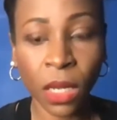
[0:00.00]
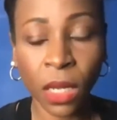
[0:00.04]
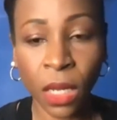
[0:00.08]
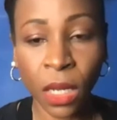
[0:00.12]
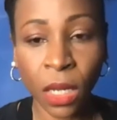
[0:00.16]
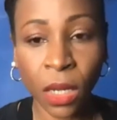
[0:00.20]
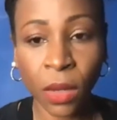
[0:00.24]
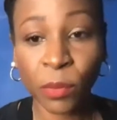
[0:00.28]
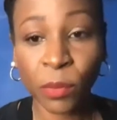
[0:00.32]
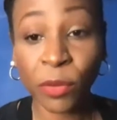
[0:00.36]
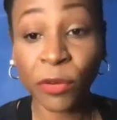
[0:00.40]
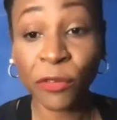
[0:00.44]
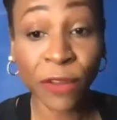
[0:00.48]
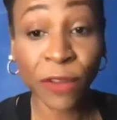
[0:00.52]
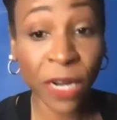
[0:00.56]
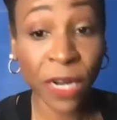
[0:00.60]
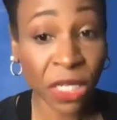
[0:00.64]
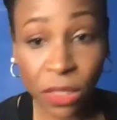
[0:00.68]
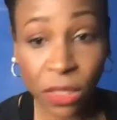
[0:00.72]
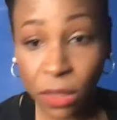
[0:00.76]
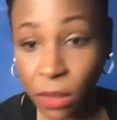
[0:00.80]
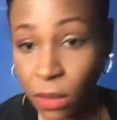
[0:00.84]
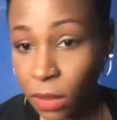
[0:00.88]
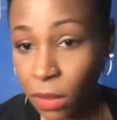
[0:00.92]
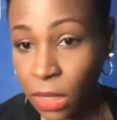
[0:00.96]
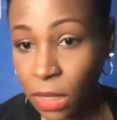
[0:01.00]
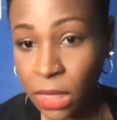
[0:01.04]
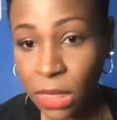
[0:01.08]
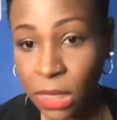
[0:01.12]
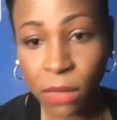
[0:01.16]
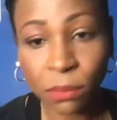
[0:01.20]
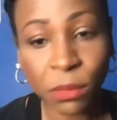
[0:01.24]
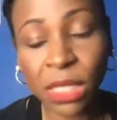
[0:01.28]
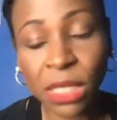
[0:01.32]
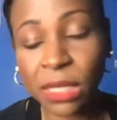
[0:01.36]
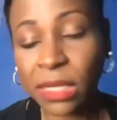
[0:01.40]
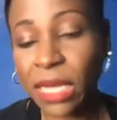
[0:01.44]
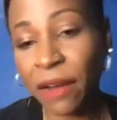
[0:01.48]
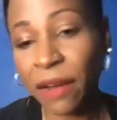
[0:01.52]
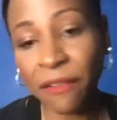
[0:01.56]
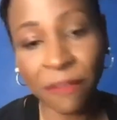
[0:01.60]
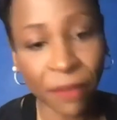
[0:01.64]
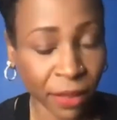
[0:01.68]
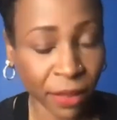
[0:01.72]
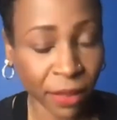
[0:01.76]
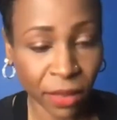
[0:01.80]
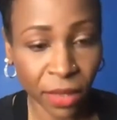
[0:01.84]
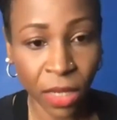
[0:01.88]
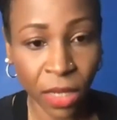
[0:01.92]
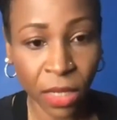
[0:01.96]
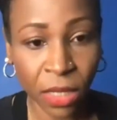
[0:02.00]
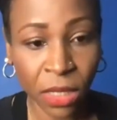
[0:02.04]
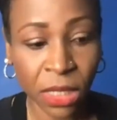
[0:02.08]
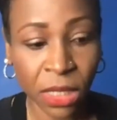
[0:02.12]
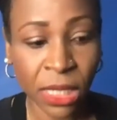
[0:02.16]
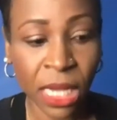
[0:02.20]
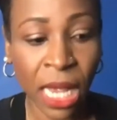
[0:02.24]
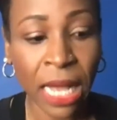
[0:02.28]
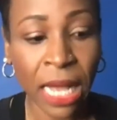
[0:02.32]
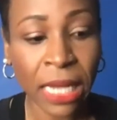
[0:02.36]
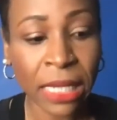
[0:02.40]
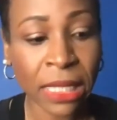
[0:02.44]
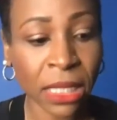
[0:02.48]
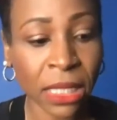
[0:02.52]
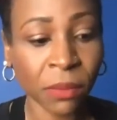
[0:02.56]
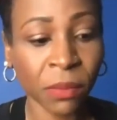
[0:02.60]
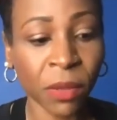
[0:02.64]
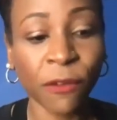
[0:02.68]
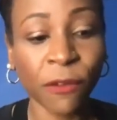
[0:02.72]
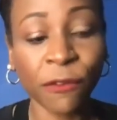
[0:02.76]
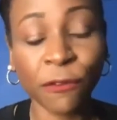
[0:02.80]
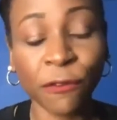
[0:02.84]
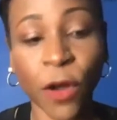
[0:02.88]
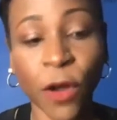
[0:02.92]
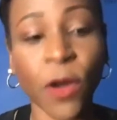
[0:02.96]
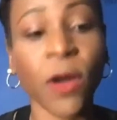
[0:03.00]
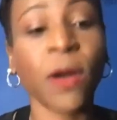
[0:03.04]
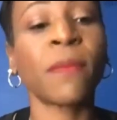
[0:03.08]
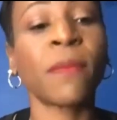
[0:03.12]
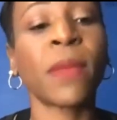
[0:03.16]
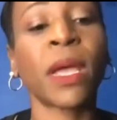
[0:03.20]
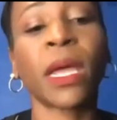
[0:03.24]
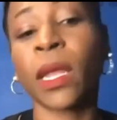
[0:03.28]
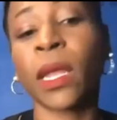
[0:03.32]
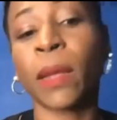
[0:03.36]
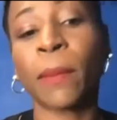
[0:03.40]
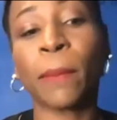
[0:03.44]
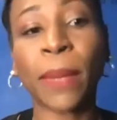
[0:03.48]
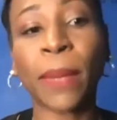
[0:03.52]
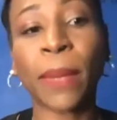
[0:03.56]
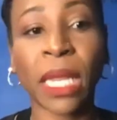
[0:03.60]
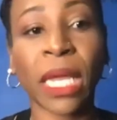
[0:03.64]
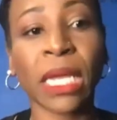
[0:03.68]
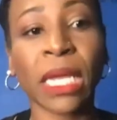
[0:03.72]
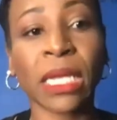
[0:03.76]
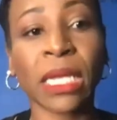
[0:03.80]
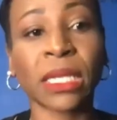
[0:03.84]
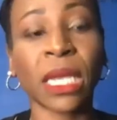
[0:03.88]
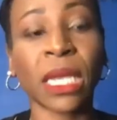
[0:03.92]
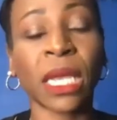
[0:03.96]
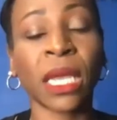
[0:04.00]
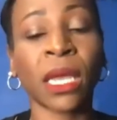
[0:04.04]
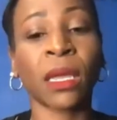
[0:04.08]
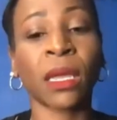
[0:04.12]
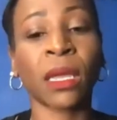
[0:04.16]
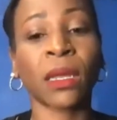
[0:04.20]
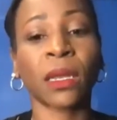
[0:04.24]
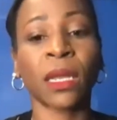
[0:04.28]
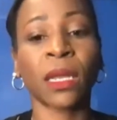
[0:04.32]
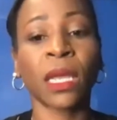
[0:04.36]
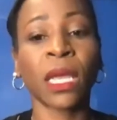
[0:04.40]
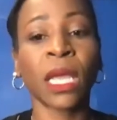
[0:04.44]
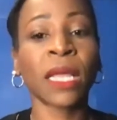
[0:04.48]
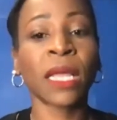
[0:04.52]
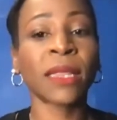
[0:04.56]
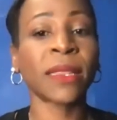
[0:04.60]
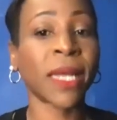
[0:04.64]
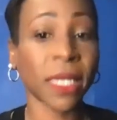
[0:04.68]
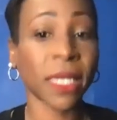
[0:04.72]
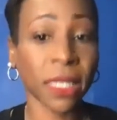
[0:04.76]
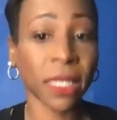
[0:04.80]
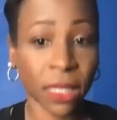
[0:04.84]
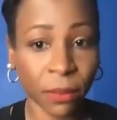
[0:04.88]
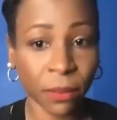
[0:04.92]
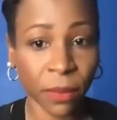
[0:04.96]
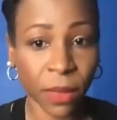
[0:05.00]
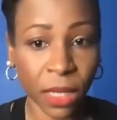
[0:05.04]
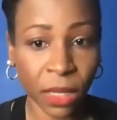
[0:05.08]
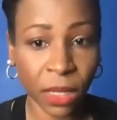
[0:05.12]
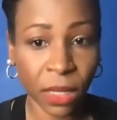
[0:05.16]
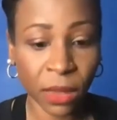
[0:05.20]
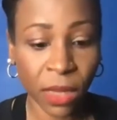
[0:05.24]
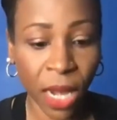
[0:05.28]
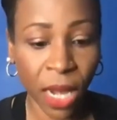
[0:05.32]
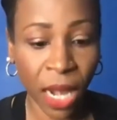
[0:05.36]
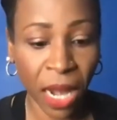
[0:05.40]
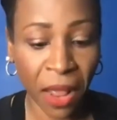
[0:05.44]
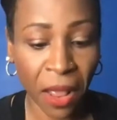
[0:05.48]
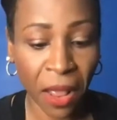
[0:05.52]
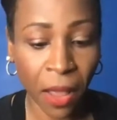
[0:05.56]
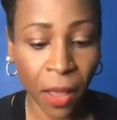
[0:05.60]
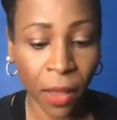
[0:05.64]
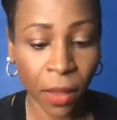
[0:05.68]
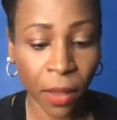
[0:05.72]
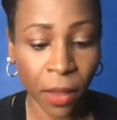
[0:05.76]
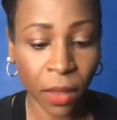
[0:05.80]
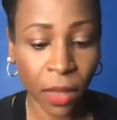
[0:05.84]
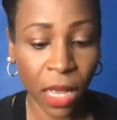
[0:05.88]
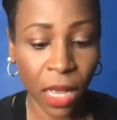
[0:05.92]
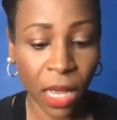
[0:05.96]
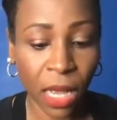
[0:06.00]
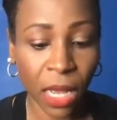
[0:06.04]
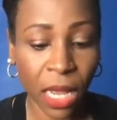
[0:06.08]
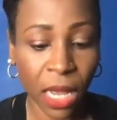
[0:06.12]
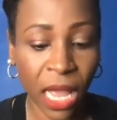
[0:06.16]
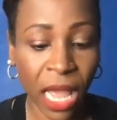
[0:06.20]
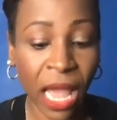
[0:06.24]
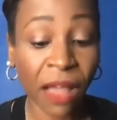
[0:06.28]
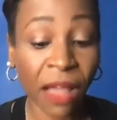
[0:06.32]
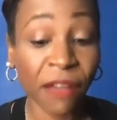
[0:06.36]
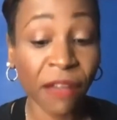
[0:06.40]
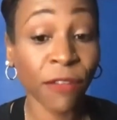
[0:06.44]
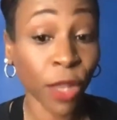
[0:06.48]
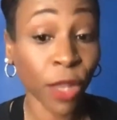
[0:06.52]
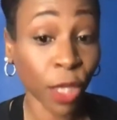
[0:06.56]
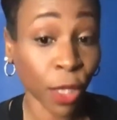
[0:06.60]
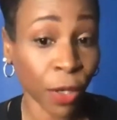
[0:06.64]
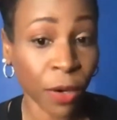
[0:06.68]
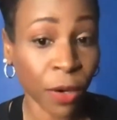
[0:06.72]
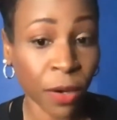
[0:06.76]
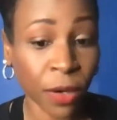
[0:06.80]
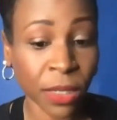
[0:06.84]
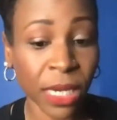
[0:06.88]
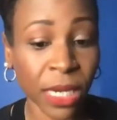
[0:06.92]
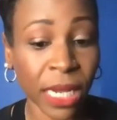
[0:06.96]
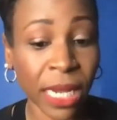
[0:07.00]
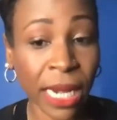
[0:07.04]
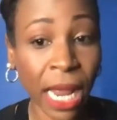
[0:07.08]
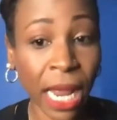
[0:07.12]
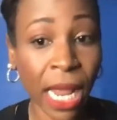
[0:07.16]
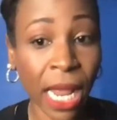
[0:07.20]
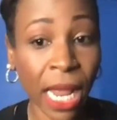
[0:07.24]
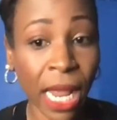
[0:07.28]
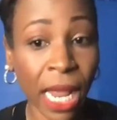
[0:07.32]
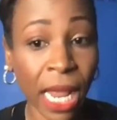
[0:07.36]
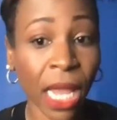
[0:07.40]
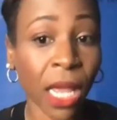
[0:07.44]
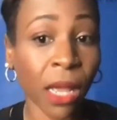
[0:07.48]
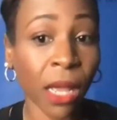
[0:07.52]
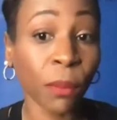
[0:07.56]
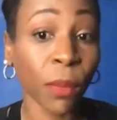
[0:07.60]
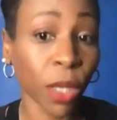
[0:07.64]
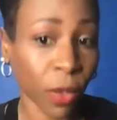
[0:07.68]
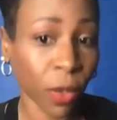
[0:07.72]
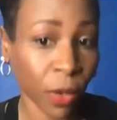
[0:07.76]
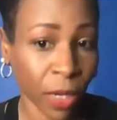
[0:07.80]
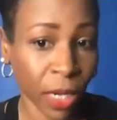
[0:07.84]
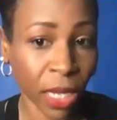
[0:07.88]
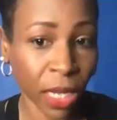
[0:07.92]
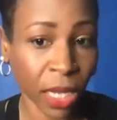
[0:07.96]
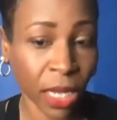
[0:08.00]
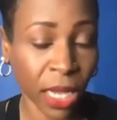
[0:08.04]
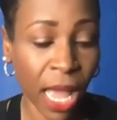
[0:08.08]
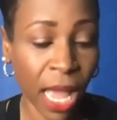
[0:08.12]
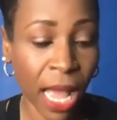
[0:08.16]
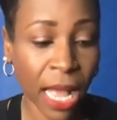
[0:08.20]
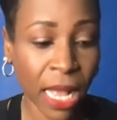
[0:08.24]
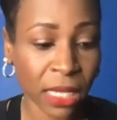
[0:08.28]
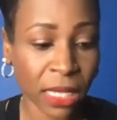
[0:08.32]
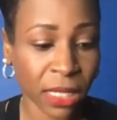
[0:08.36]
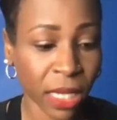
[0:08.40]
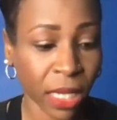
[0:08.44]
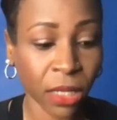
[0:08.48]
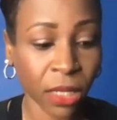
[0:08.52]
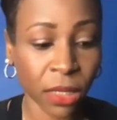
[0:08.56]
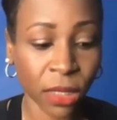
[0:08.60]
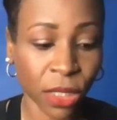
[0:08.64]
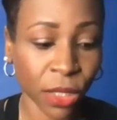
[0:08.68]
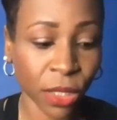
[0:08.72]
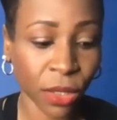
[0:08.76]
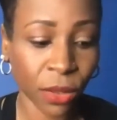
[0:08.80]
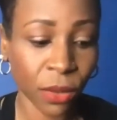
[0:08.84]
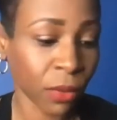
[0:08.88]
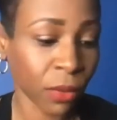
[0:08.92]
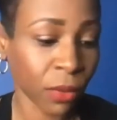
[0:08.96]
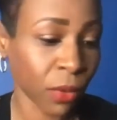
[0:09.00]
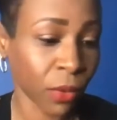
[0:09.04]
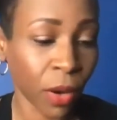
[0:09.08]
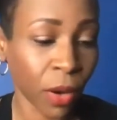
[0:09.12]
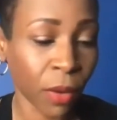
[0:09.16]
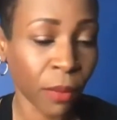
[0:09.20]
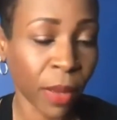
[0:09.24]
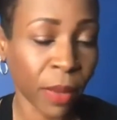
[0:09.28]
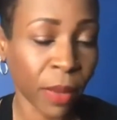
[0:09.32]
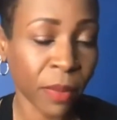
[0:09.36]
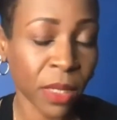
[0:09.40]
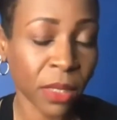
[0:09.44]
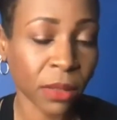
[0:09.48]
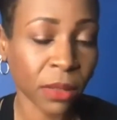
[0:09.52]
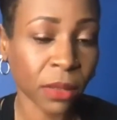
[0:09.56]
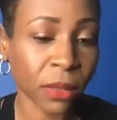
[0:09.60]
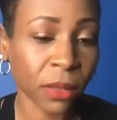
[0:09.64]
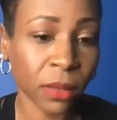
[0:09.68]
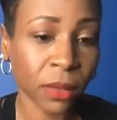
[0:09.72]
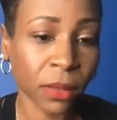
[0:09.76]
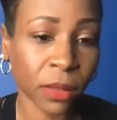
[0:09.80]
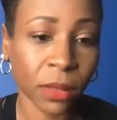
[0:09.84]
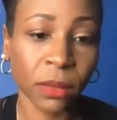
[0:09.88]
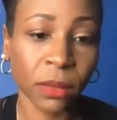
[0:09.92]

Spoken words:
professionalism, just everything just has to be firm and in place. And that's something that I have learned and I am learning as I continue to grow my business.